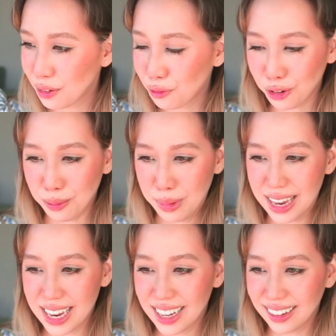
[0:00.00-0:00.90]
for
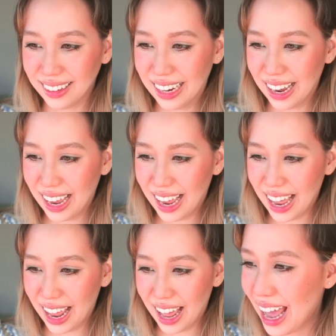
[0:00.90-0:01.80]
me, like
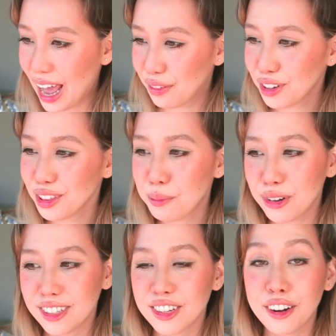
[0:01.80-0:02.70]
after The
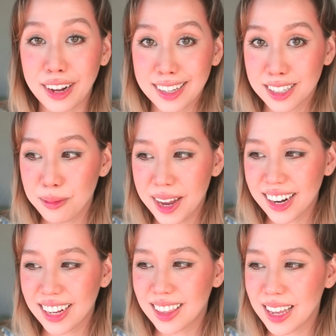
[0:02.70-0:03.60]
Prisoner of
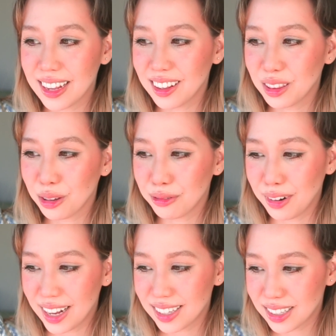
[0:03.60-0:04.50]
Azkaban, I think the
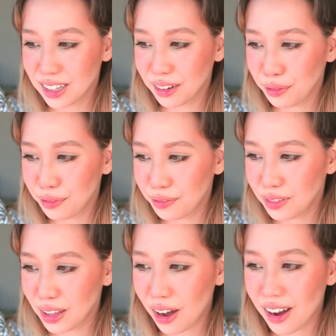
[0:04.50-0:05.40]
rest of
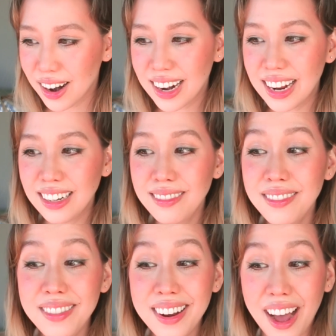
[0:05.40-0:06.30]
the art
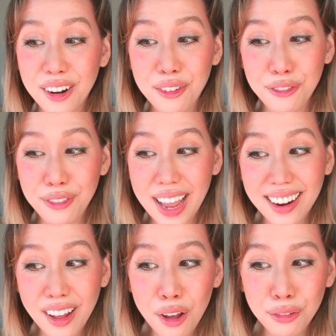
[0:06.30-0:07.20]
I'm not a
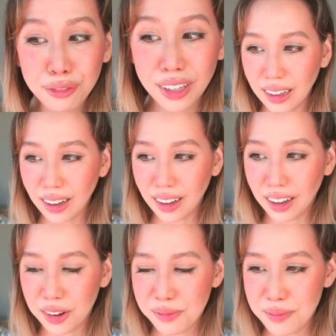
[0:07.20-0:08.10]
fan
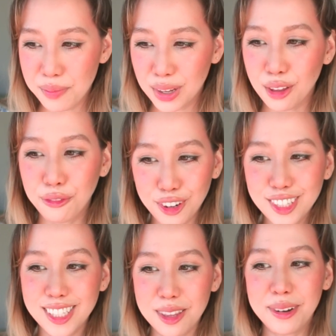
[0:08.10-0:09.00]
of, but the
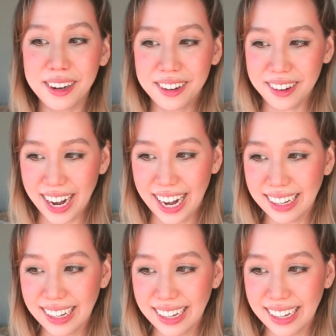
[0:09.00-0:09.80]
first 3 are great.